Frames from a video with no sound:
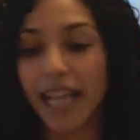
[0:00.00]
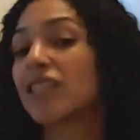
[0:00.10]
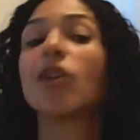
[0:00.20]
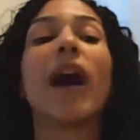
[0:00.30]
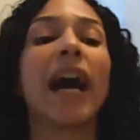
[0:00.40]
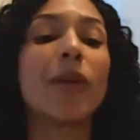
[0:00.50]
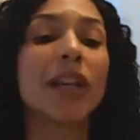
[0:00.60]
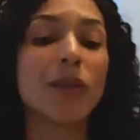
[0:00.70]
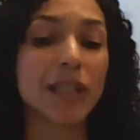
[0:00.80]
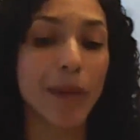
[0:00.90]
And so I
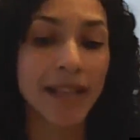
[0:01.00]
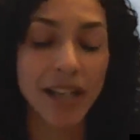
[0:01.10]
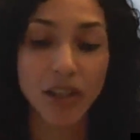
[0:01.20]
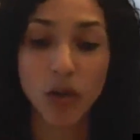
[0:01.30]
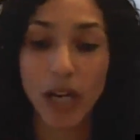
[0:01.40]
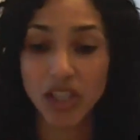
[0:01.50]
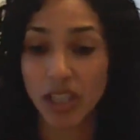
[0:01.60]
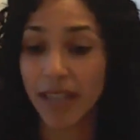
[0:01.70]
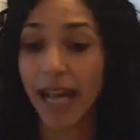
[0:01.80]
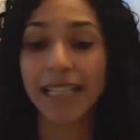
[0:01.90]
want to expand on your
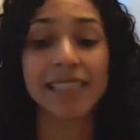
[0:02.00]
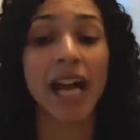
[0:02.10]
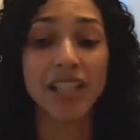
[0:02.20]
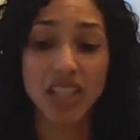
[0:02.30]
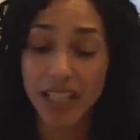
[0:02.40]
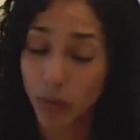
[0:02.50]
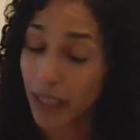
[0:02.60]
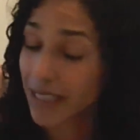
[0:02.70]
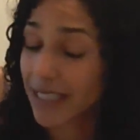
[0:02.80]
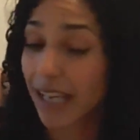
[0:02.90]
question that it's not
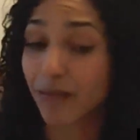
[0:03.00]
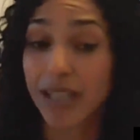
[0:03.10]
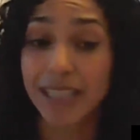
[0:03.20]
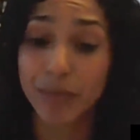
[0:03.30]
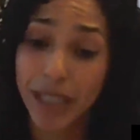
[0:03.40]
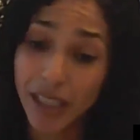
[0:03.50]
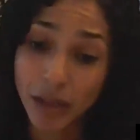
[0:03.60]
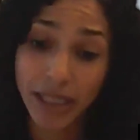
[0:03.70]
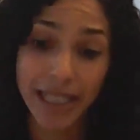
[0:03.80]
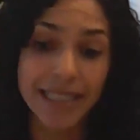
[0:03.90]
just what does it take for us to
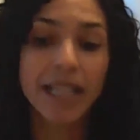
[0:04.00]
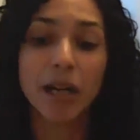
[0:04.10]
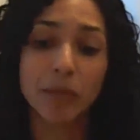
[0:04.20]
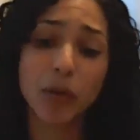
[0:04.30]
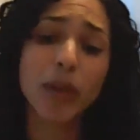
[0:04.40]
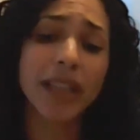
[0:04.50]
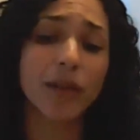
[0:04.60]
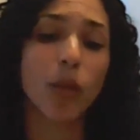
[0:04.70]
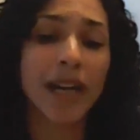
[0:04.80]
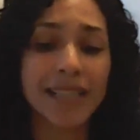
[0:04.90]
be curious, but
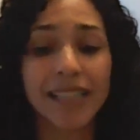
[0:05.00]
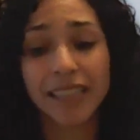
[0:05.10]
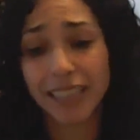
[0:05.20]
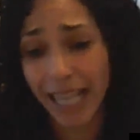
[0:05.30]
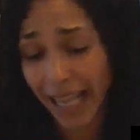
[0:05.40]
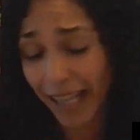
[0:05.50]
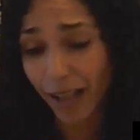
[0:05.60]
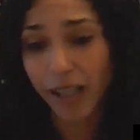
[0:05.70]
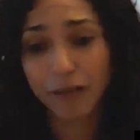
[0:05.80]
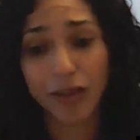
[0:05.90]
really what does it
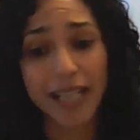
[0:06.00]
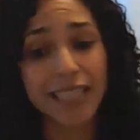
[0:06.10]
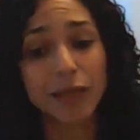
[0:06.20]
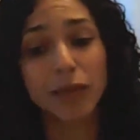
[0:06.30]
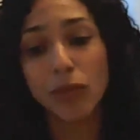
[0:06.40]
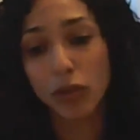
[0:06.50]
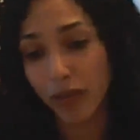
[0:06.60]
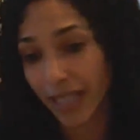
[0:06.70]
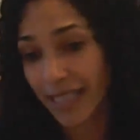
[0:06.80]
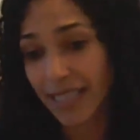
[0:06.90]
take for us to be
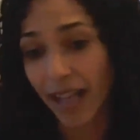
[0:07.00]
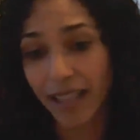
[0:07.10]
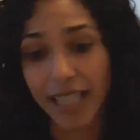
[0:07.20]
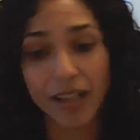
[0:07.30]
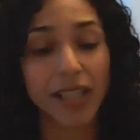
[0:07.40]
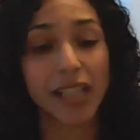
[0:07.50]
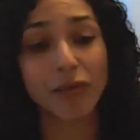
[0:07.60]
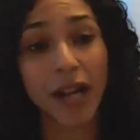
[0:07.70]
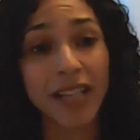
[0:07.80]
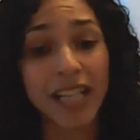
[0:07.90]
moving in solidarity
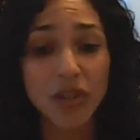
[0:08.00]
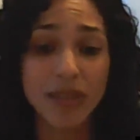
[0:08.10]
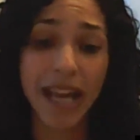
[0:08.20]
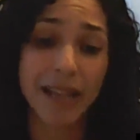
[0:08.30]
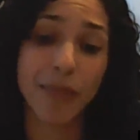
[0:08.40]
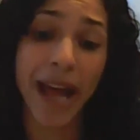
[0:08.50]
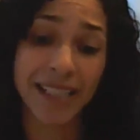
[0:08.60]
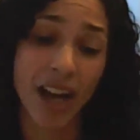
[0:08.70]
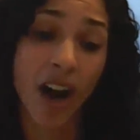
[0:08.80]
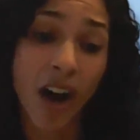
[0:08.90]
around issues that
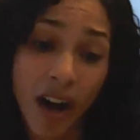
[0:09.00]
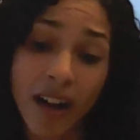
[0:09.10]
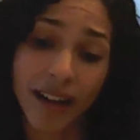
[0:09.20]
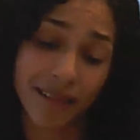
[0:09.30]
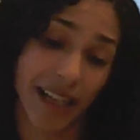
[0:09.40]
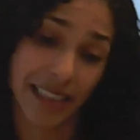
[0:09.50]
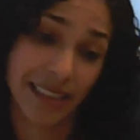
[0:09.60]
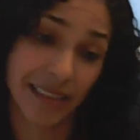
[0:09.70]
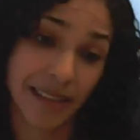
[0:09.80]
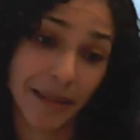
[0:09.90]
impact all of us?